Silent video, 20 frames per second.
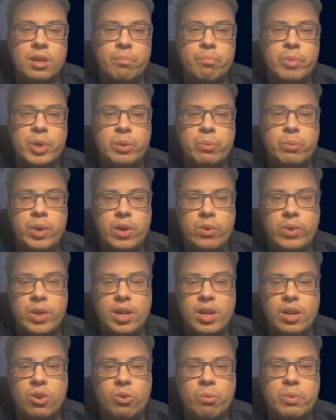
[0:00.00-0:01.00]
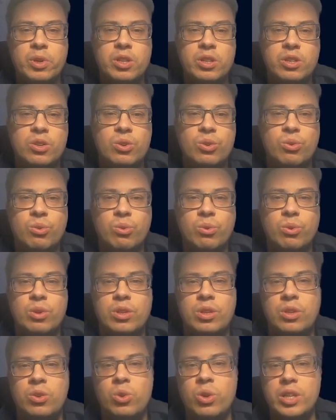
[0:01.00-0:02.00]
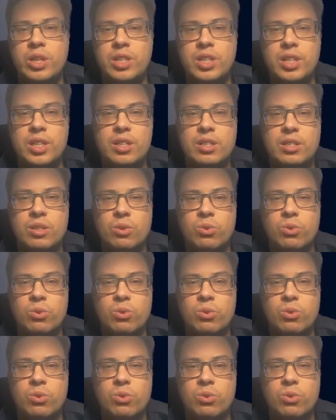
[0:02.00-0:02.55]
but we are really open to new ideas,